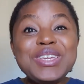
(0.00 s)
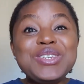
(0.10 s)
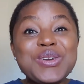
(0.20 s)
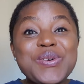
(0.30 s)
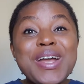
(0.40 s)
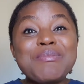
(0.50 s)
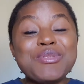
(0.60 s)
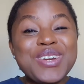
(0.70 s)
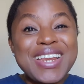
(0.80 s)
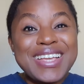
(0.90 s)
video, I
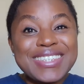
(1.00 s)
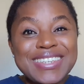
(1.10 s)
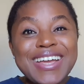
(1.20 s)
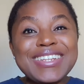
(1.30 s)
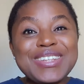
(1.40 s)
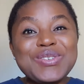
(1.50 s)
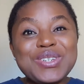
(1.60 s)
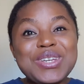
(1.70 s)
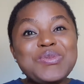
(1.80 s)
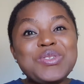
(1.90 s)
am really excited
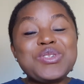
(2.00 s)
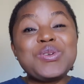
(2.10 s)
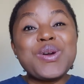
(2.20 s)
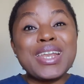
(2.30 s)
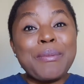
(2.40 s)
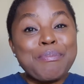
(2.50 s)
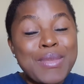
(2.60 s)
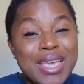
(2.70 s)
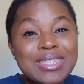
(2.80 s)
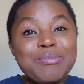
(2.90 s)
to share with you an
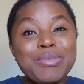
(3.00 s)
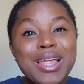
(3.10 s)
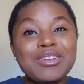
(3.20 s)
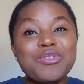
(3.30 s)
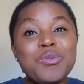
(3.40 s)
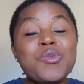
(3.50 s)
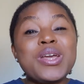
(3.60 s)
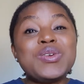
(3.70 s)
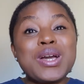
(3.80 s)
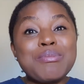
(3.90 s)
amazing platform
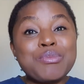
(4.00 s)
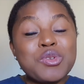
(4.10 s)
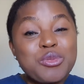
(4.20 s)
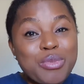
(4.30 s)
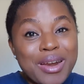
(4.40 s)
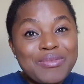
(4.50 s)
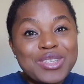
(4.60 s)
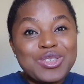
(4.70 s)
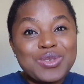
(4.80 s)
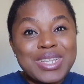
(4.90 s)
where you can book
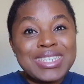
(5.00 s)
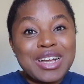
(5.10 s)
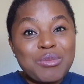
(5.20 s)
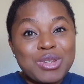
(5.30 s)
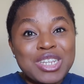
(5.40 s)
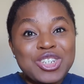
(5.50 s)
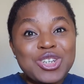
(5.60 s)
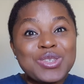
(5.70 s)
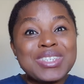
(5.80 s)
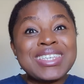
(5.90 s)
private student
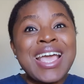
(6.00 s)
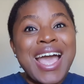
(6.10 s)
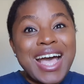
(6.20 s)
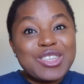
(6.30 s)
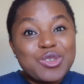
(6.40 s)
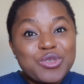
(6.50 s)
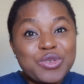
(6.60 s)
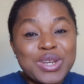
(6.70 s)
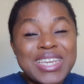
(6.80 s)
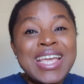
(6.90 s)
accommodations
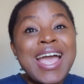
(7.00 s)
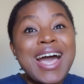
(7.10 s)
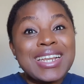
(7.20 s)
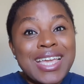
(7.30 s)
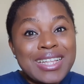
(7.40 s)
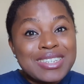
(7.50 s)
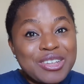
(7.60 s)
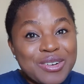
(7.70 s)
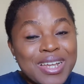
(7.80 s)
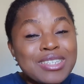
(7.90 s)
hassle-free and
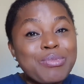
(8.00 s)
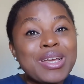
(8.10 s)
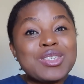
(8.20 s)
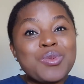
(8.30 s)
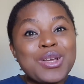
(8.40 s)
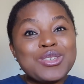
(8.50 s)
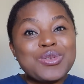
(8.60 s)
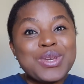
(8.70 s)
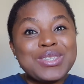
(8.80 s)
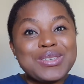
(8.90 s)
get great perks whilst doing